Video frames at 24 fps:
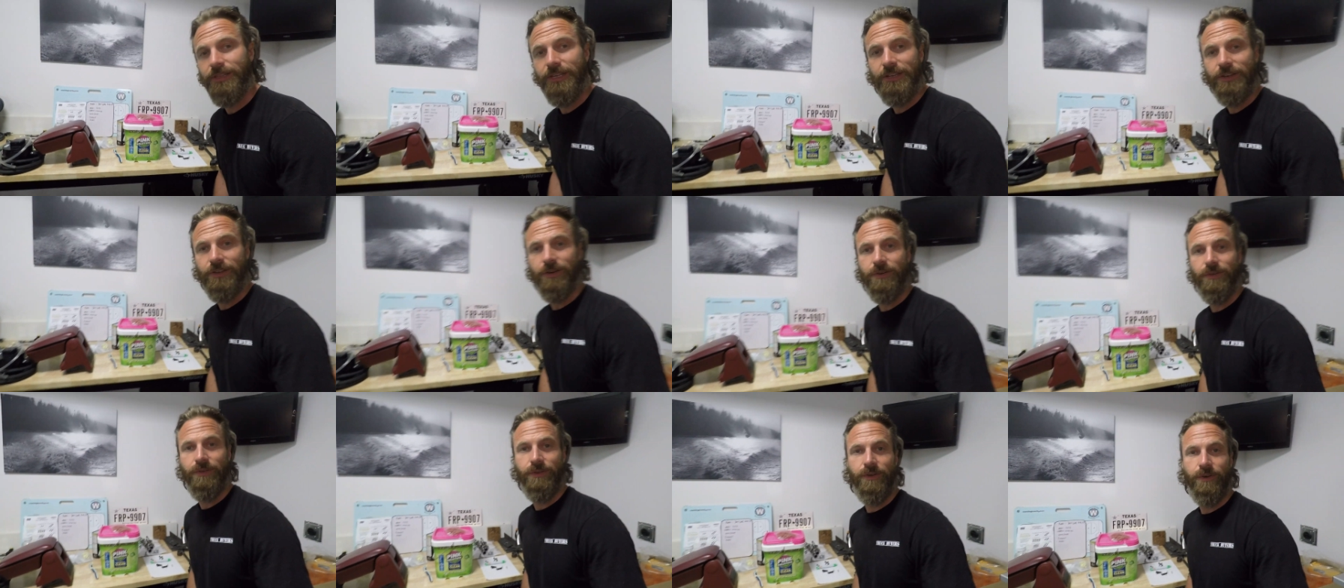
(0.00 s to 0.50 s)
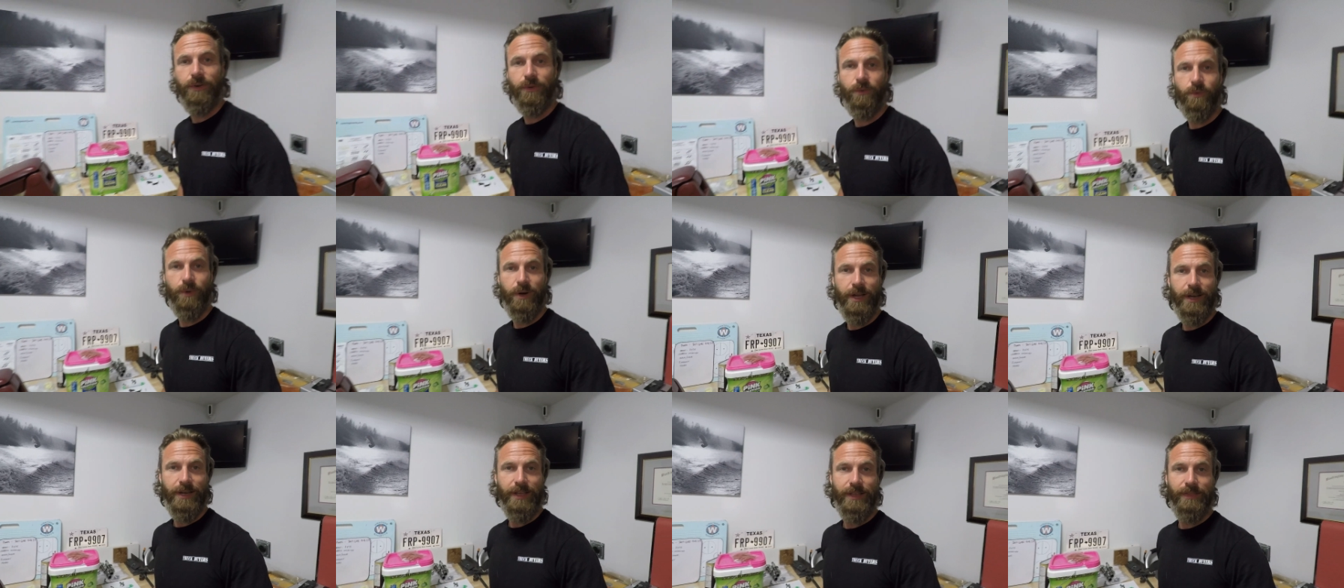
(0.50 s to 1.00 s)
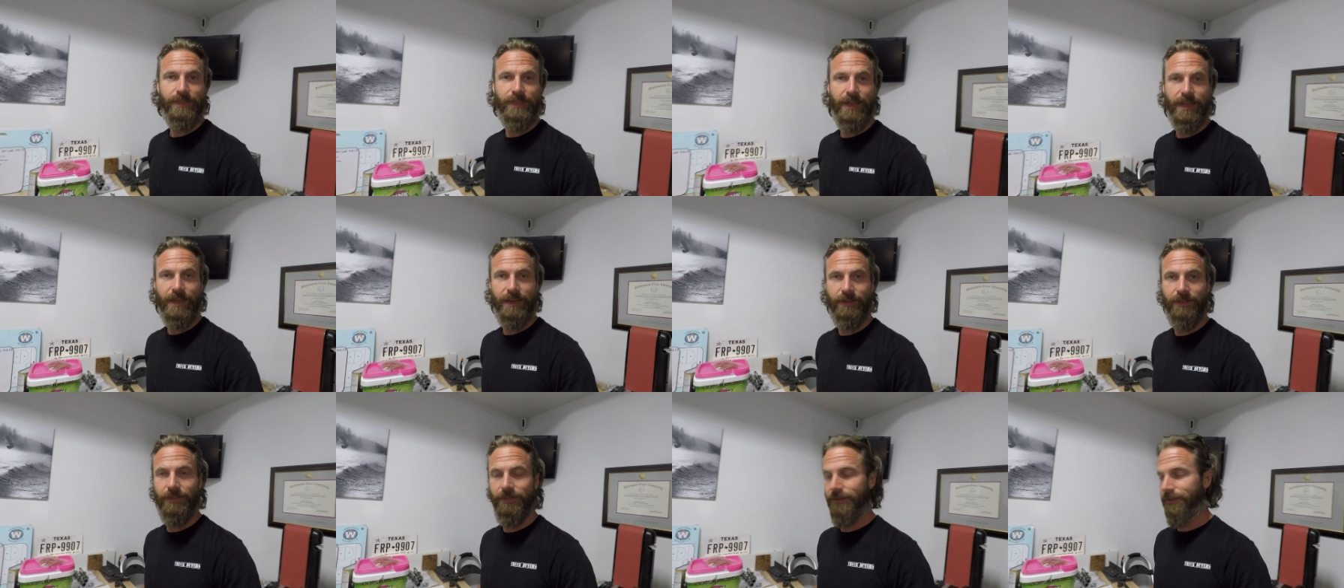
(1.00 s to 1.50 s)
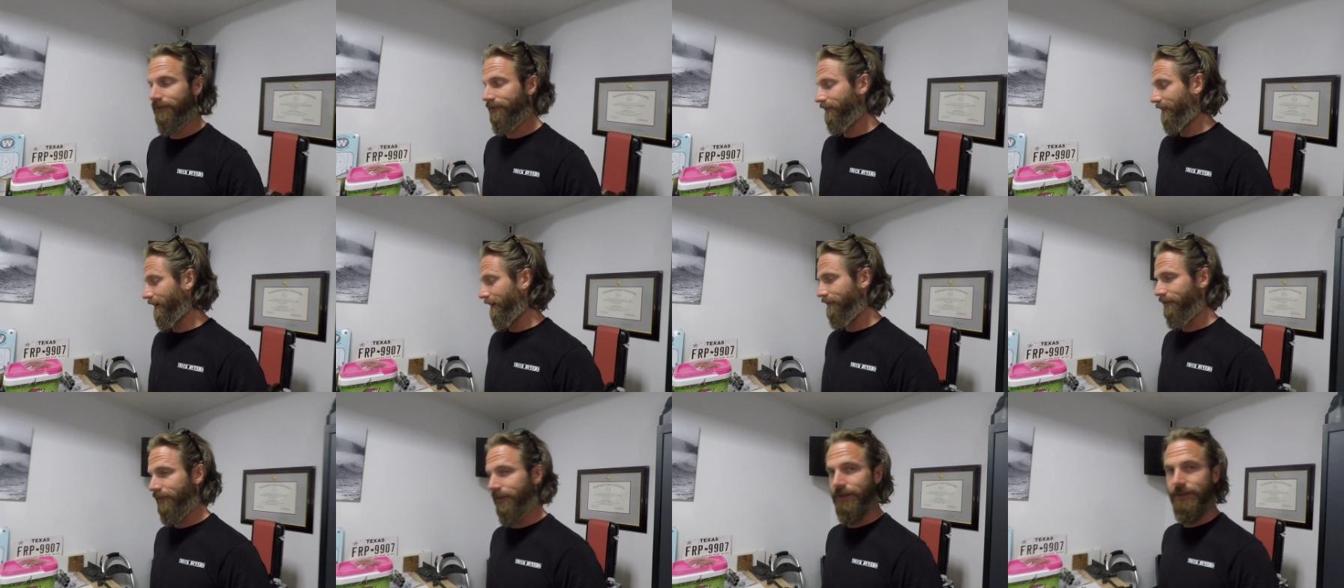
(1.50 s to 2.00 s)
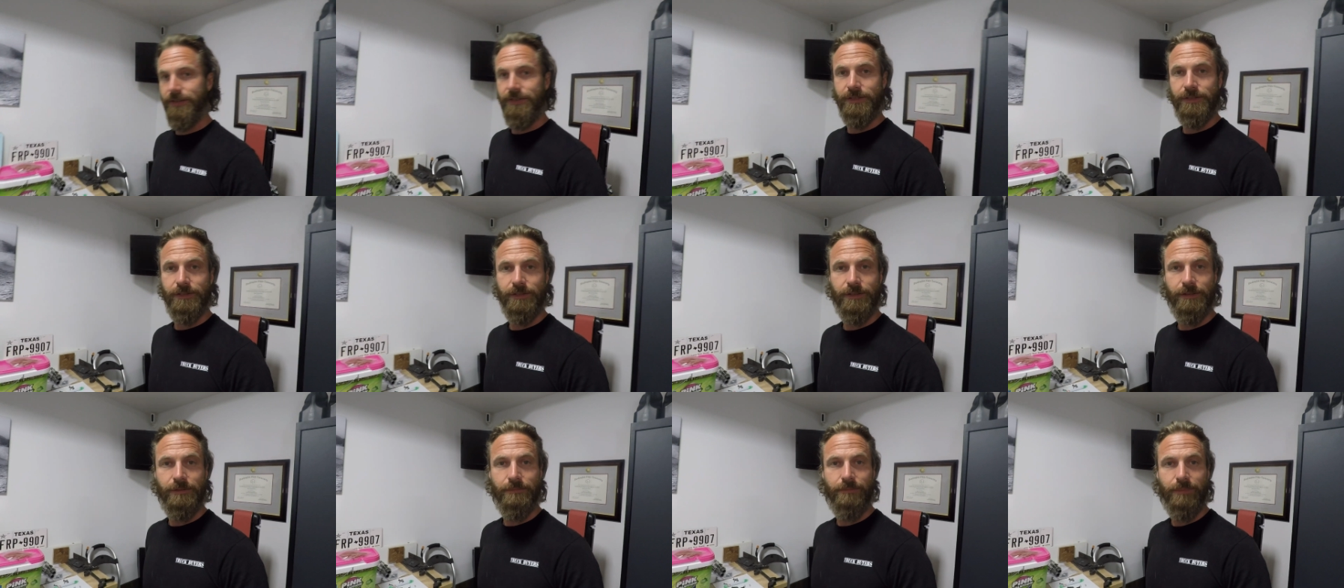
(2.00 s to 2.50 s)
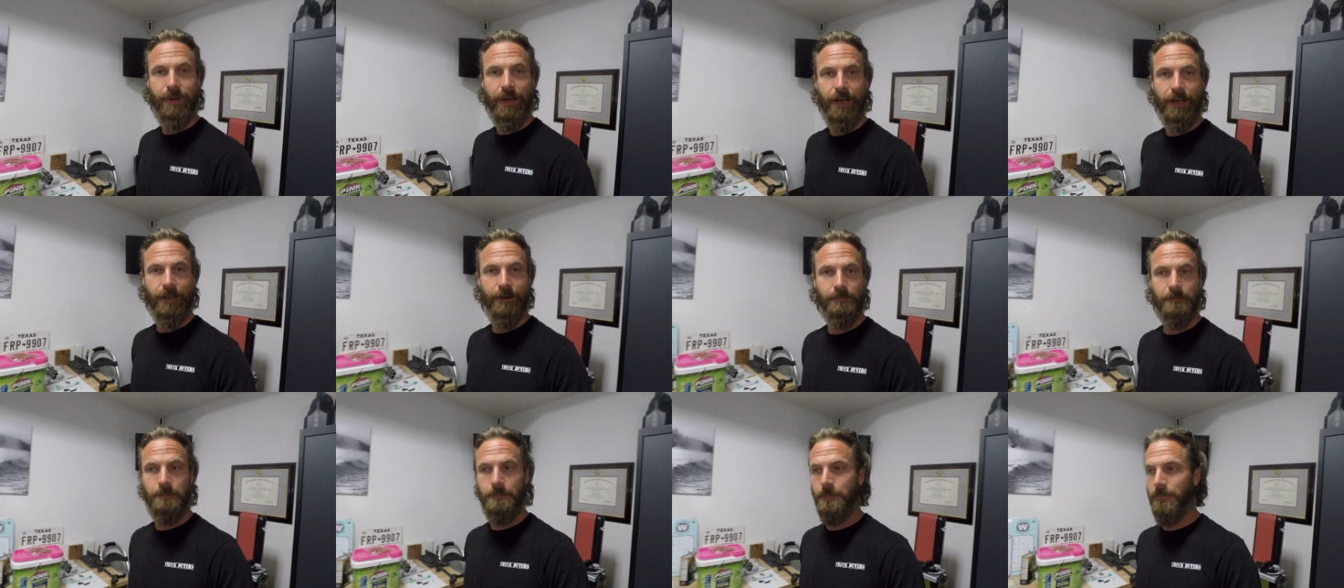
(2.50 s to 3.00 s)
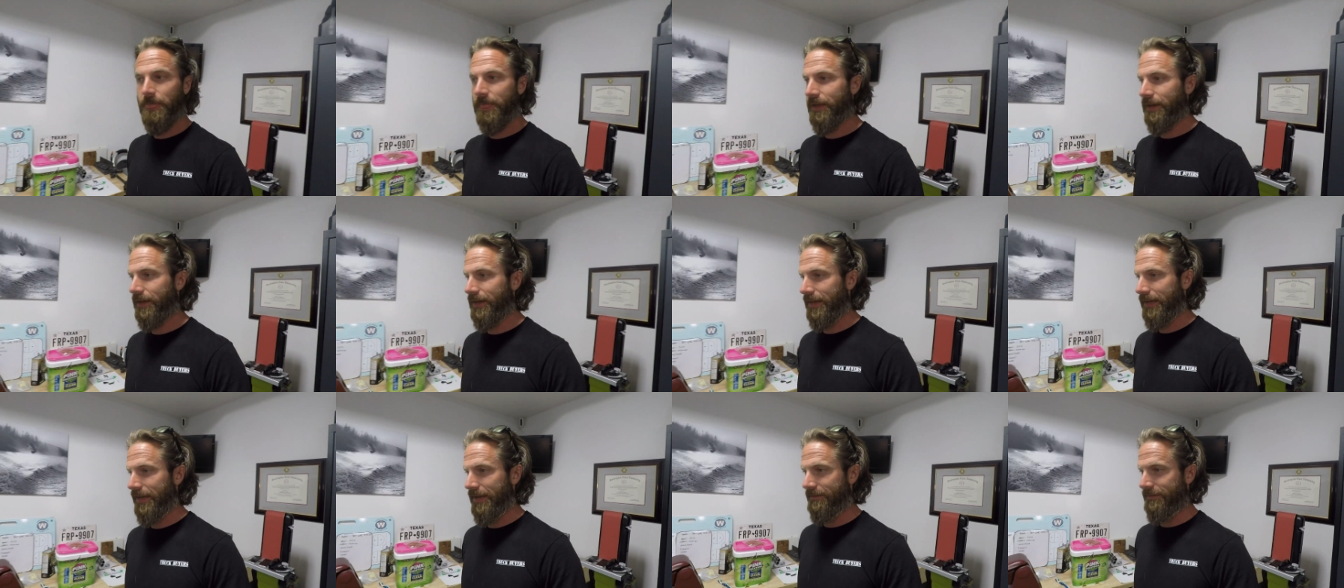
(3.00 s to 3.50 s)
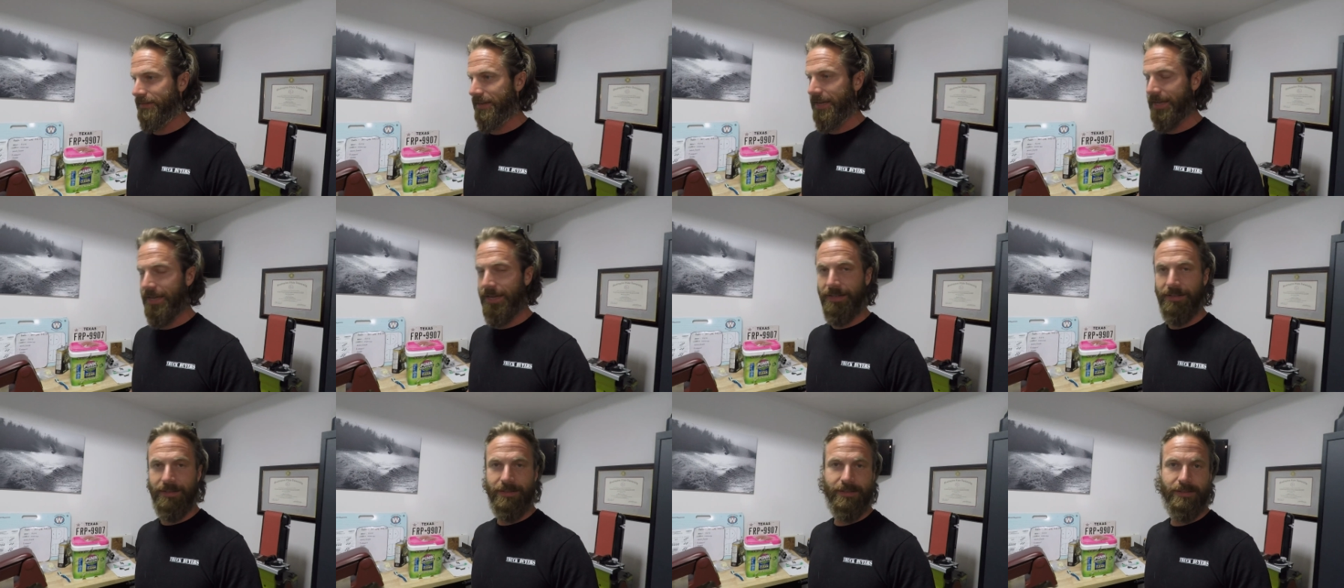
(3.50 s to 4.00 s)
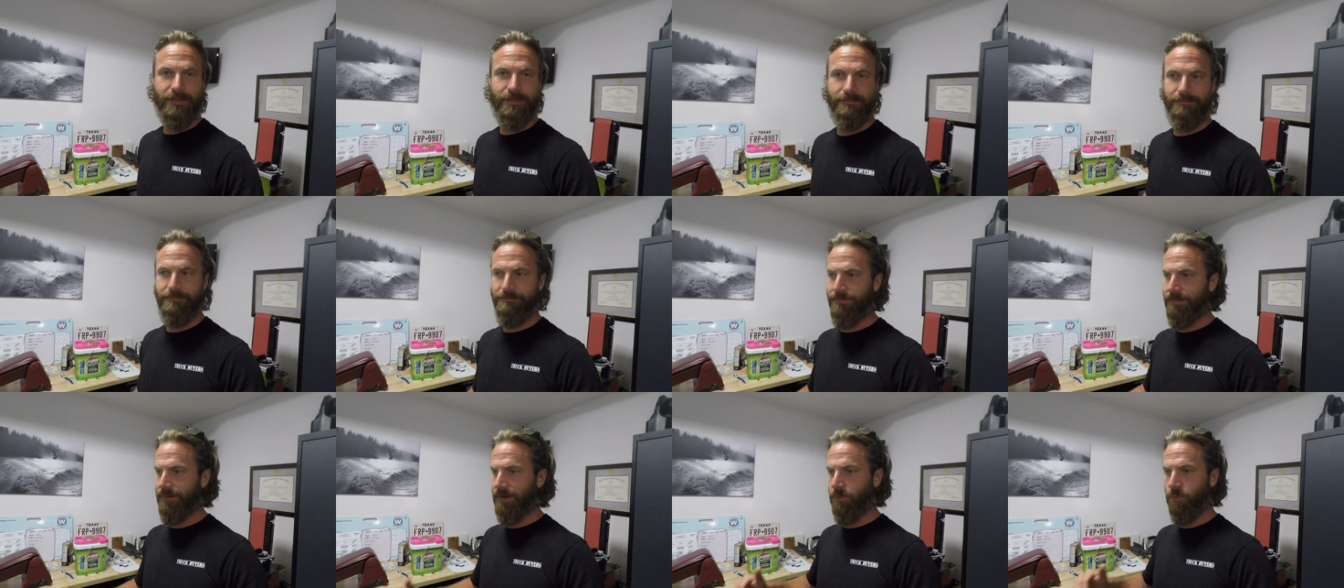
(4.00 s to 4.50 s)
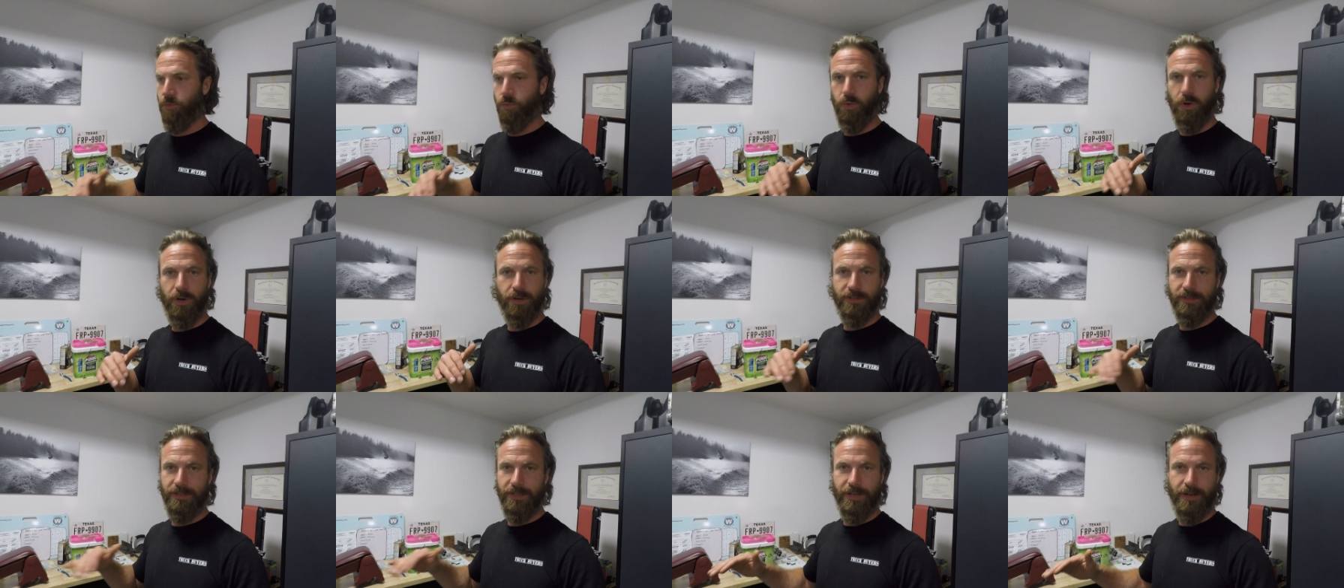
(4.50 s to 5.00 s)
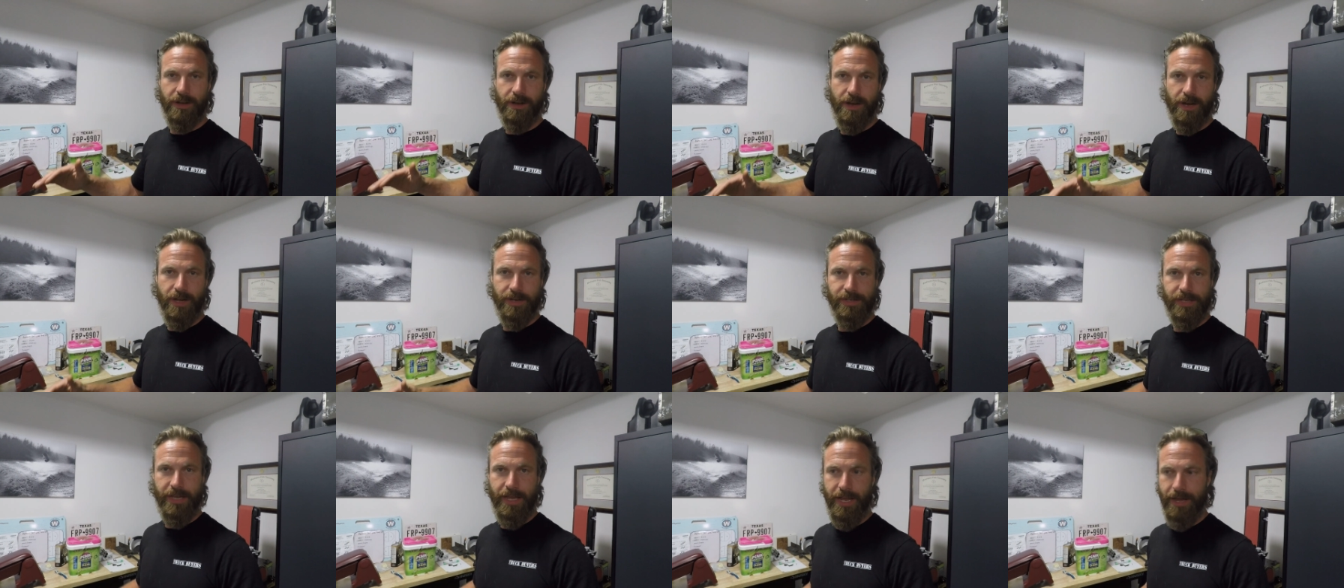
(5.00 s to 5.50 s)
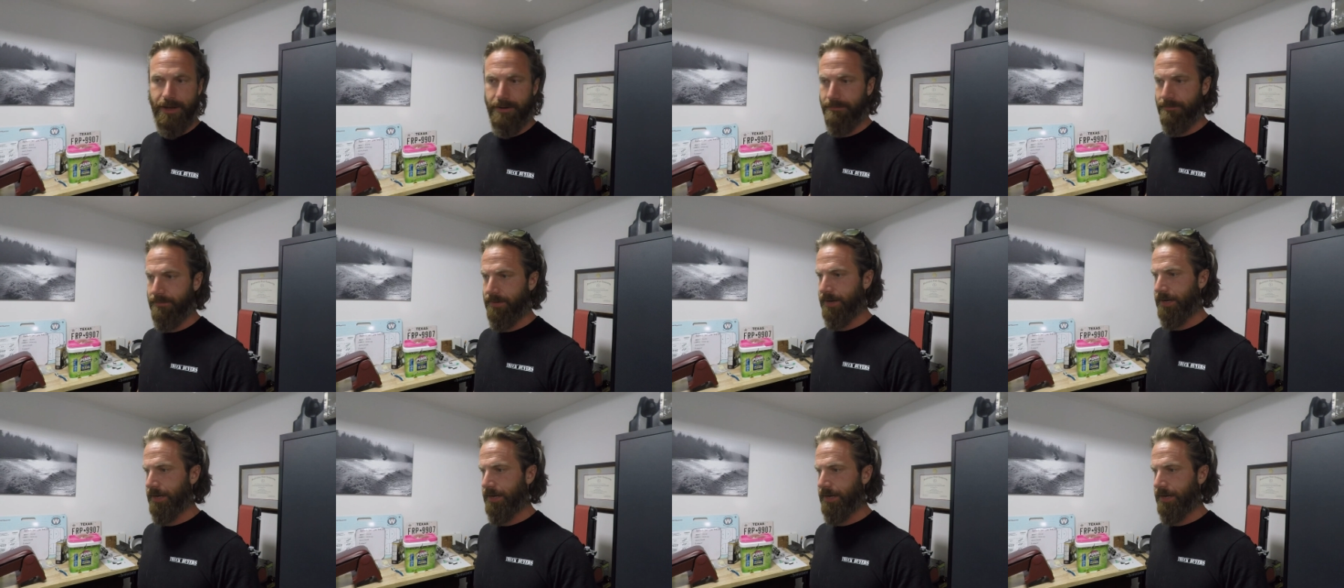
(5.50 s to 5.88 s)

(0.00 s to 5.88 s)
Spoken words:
don't know what in the hell this stuff is, but it works like a hot damn.